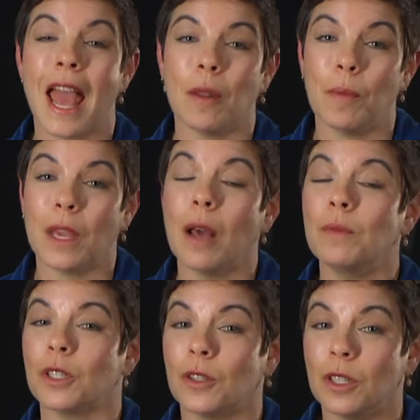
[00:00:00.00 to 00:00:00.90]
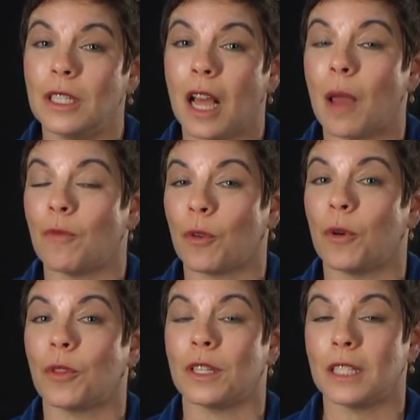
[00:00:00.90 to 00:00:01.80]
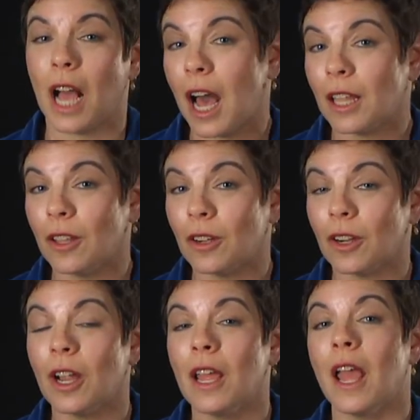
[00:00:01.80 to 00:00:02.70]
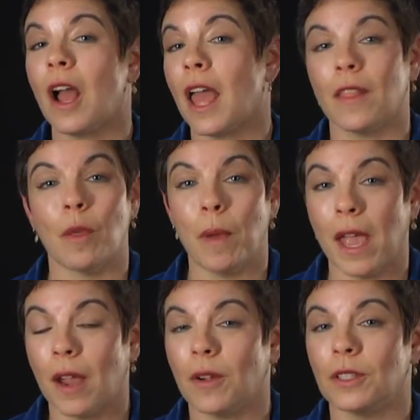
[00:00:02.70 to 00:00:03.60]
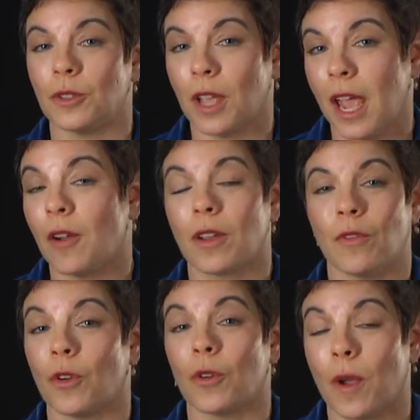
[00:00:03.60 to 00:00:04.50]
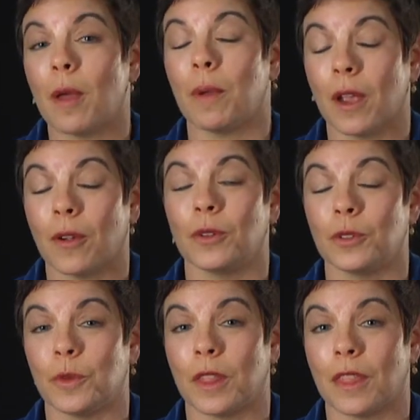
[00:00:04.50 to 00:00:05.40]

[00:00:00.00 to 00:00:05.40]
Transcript: and it becomes a good time for both the toddler and the parent or caregiver or grandparent who's with